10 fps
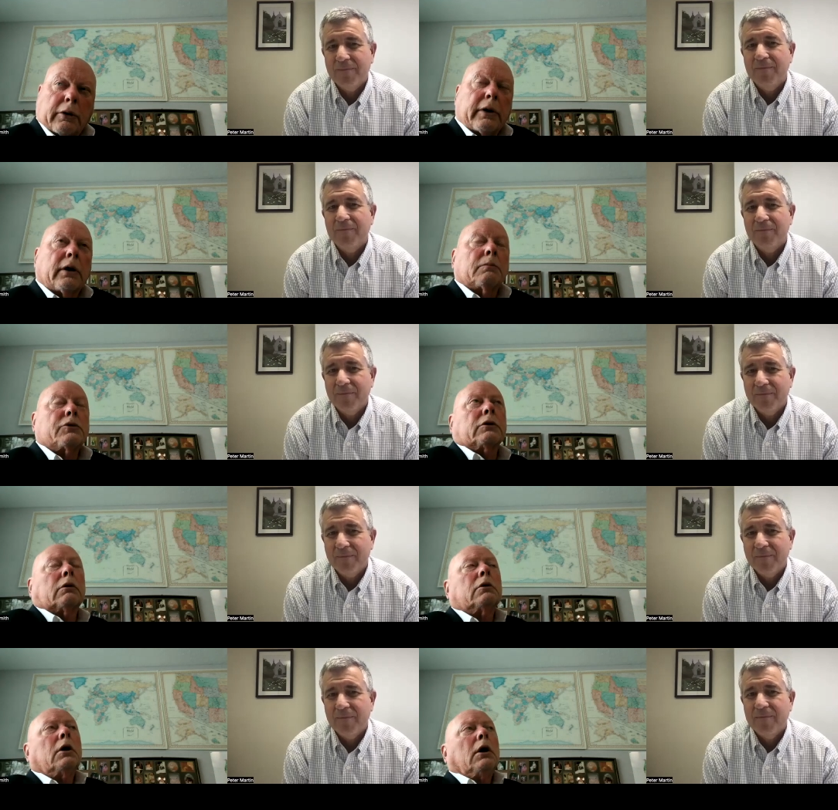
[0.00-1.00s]
Speaker 1: to them. So
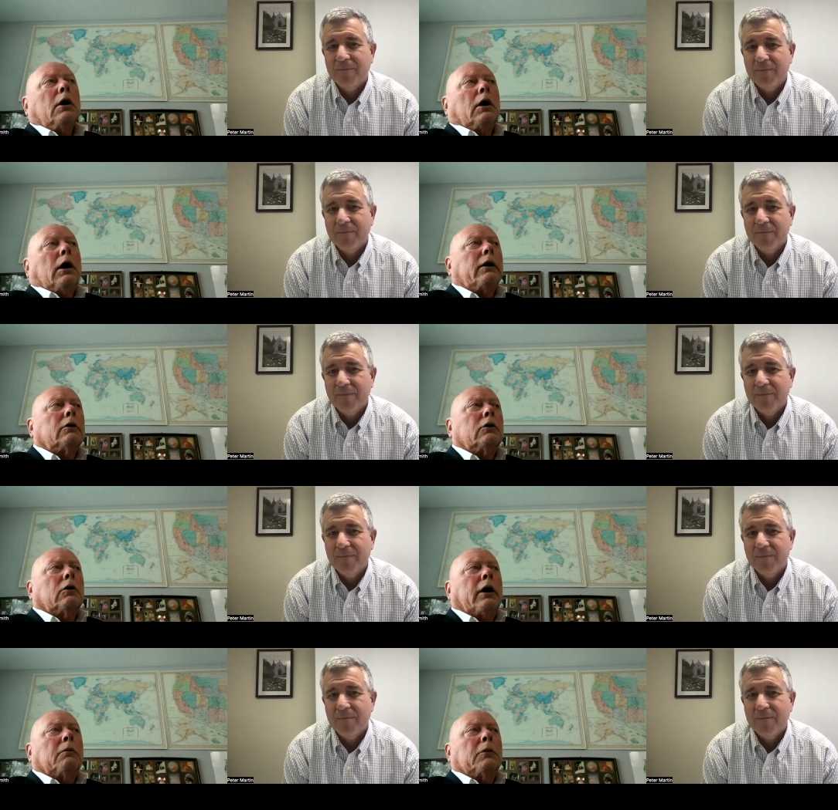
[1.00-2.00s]
I don't know
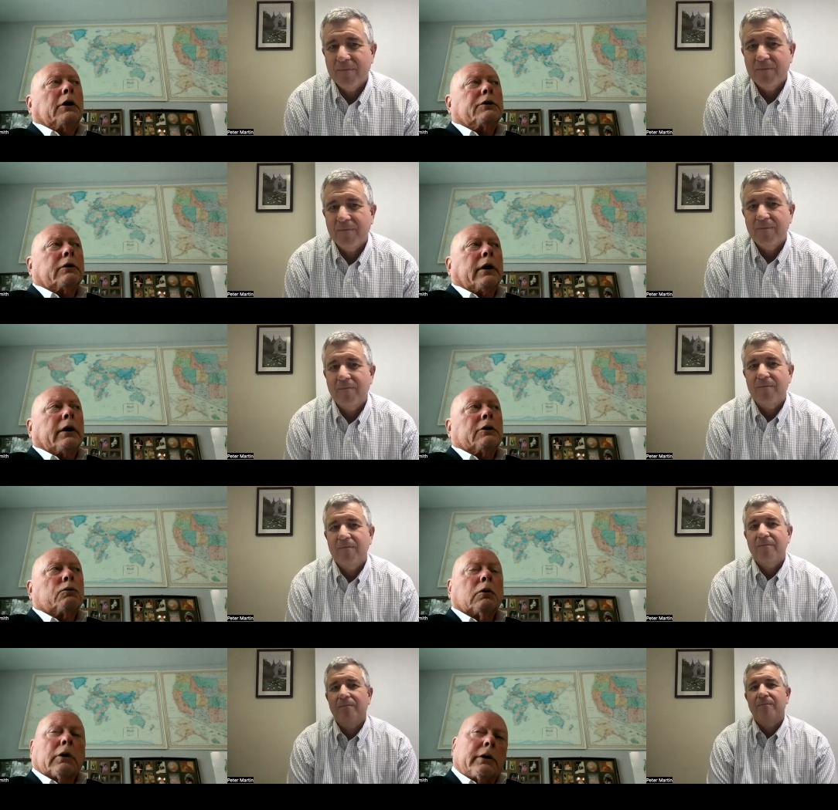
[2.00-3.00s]
how much of that is
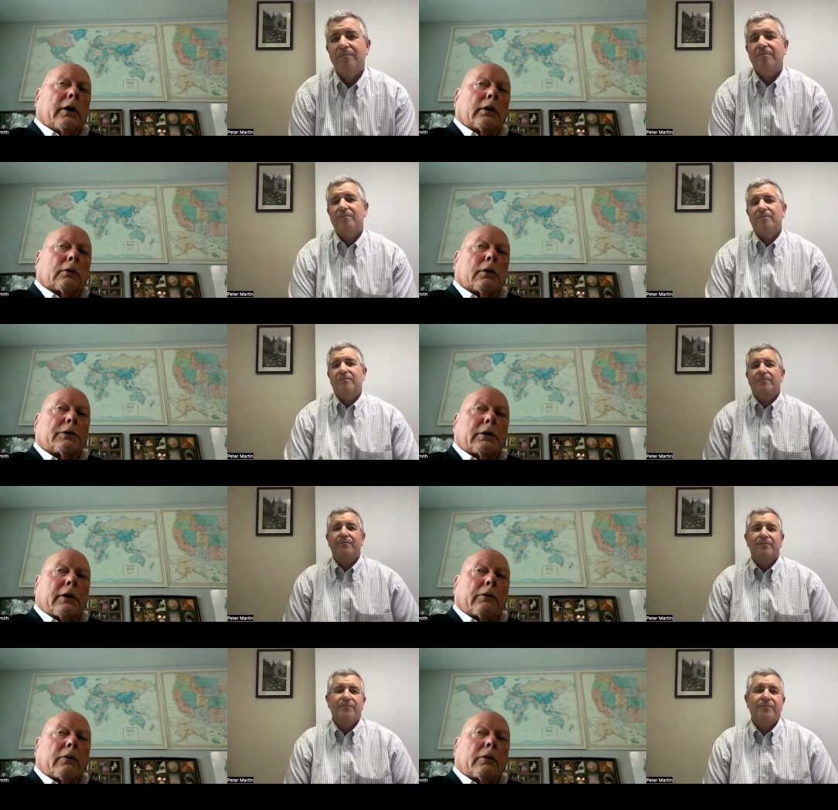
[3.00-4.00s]
really done across the
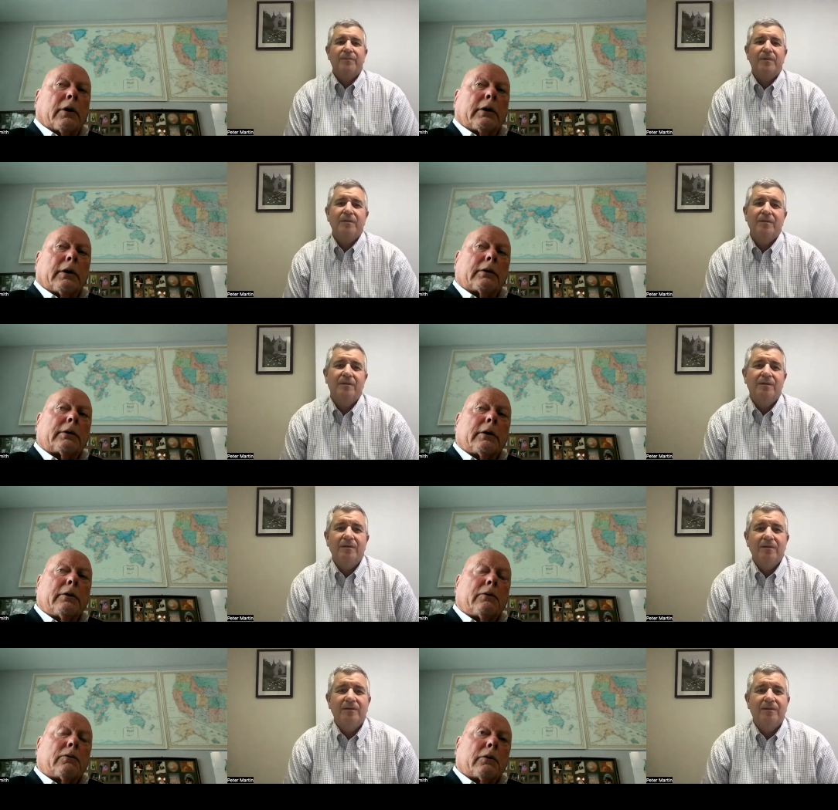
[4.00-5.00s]
country right now. To tell you
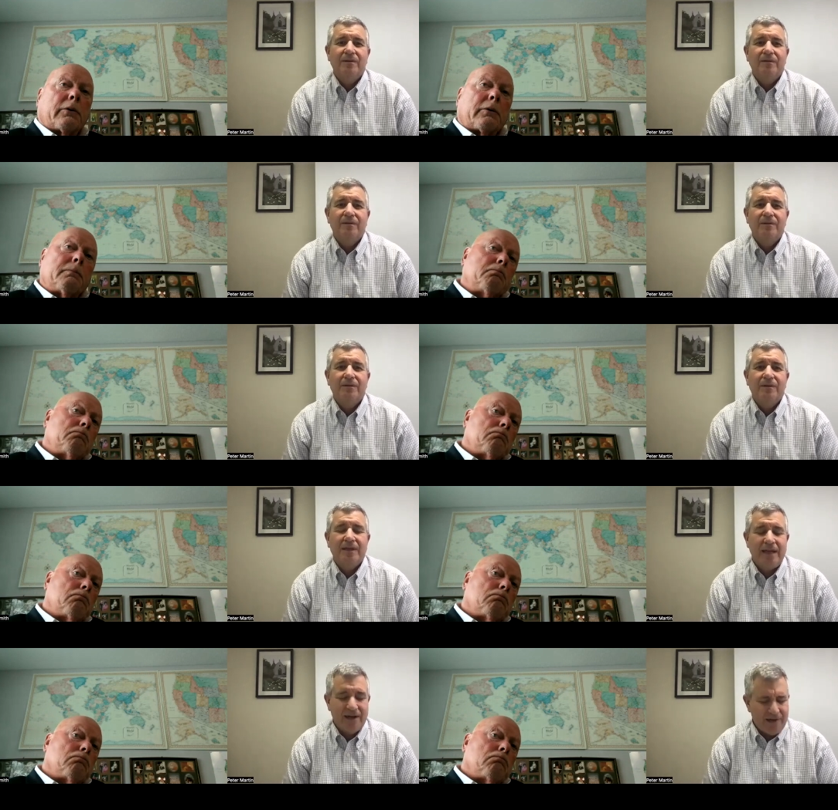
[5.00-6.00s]
the truth.
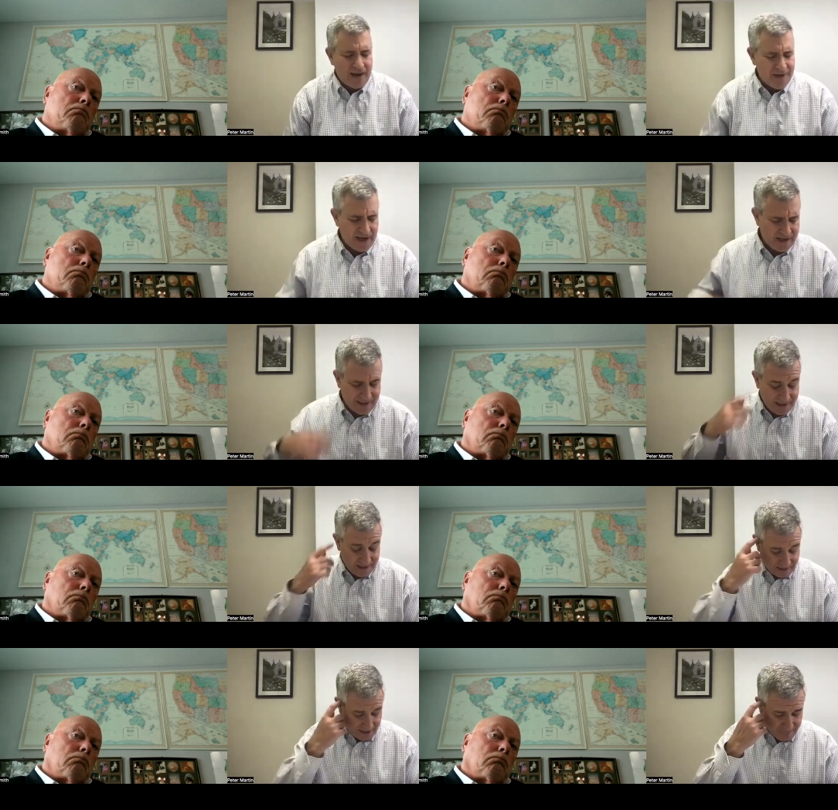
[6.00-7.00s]
Speaker 2: Yeah, I agree. I mean, I
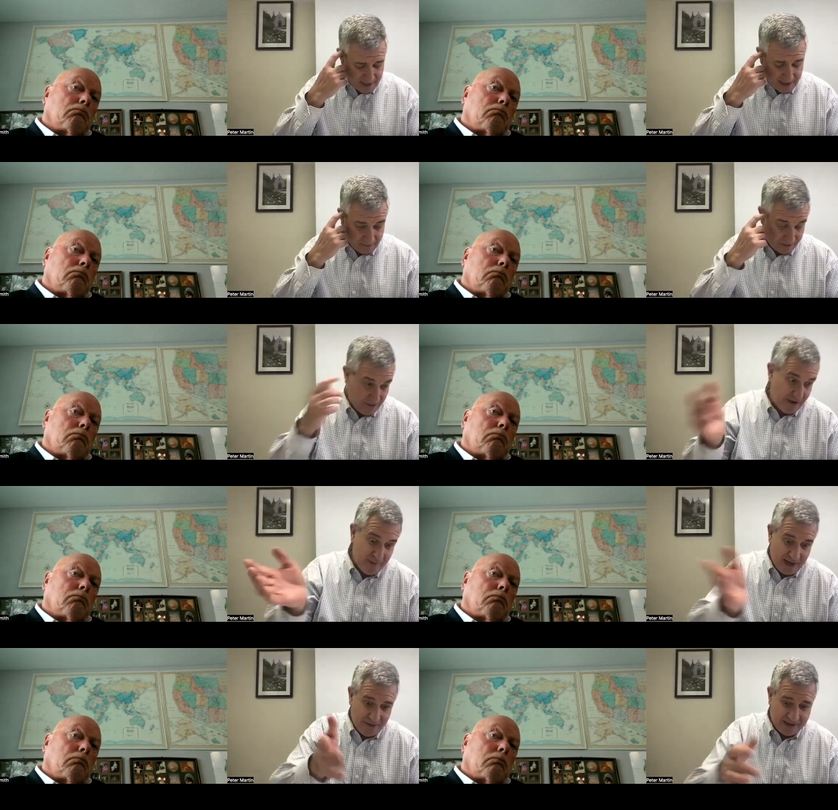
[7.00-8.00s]
didn't. I've been out. You know, I've
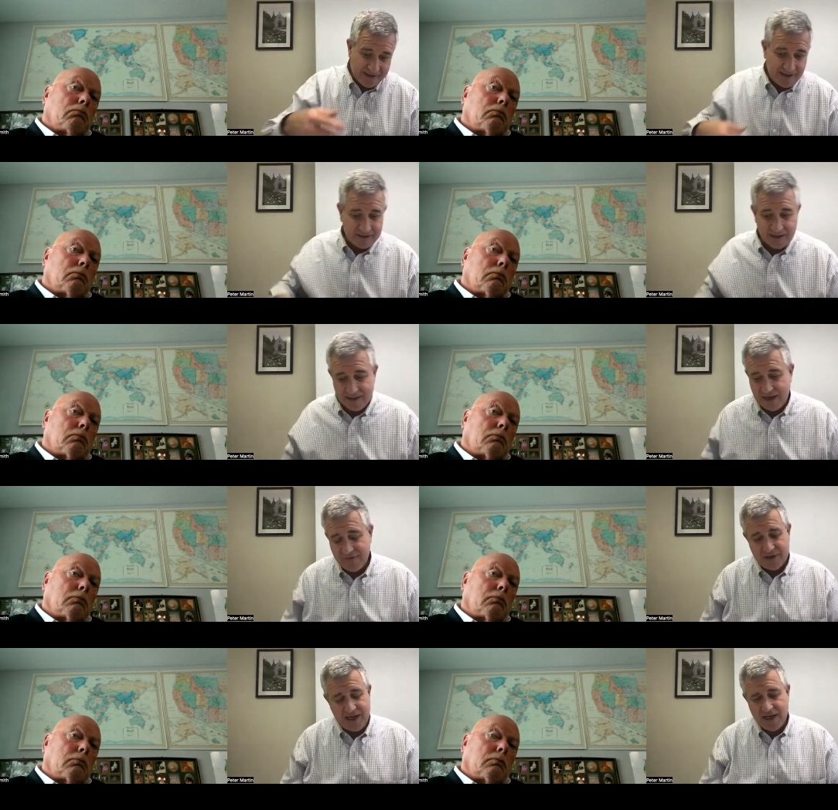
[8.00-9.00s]
been on the consulting side
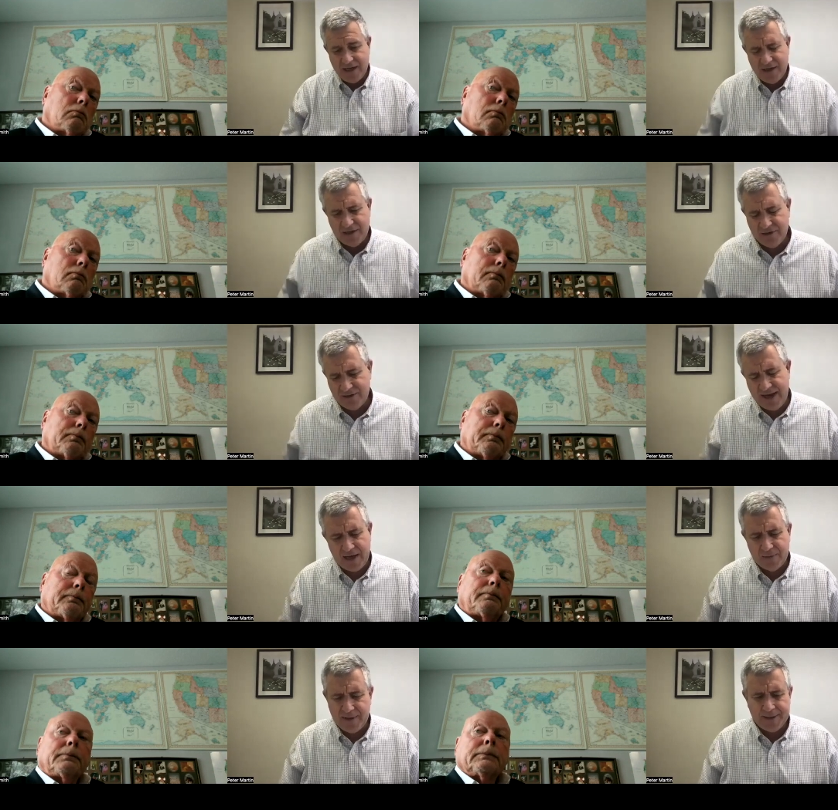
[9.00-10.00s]
for ten years
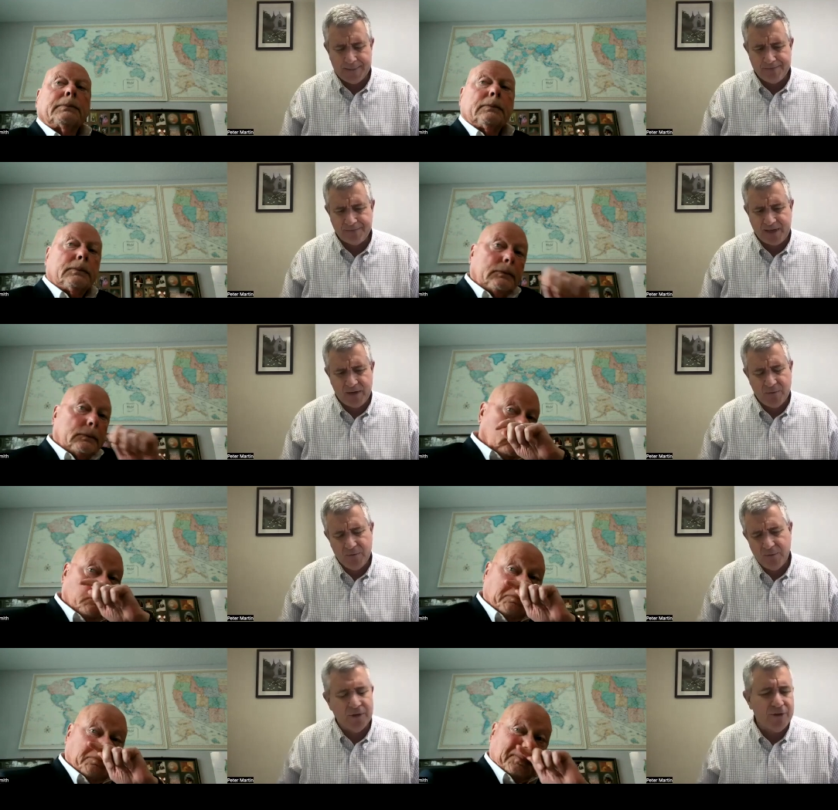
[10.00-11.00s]
now, but
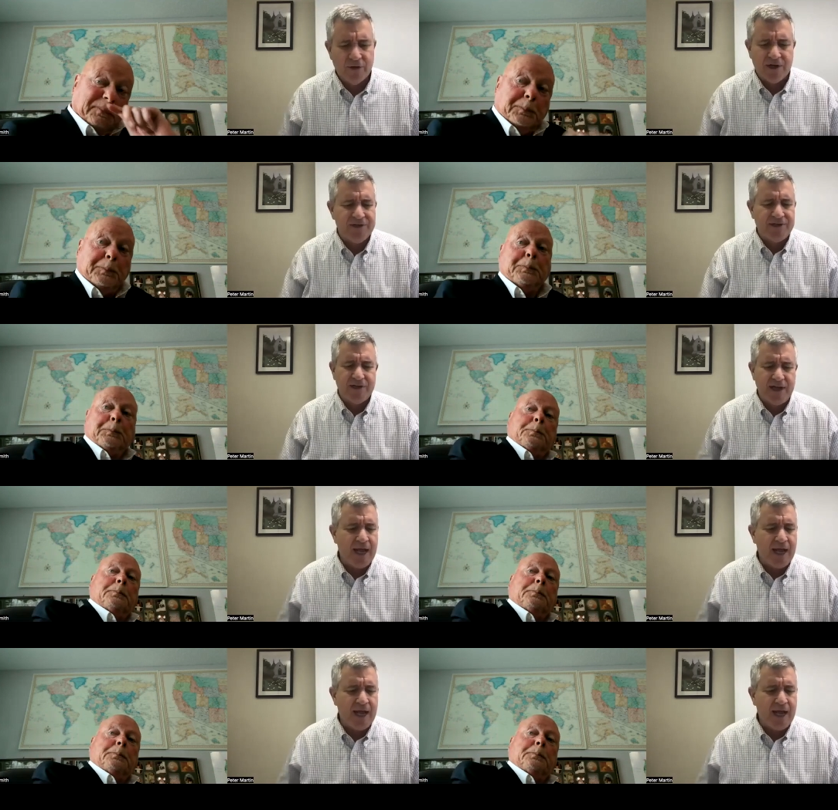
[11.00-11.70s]
you know, the organization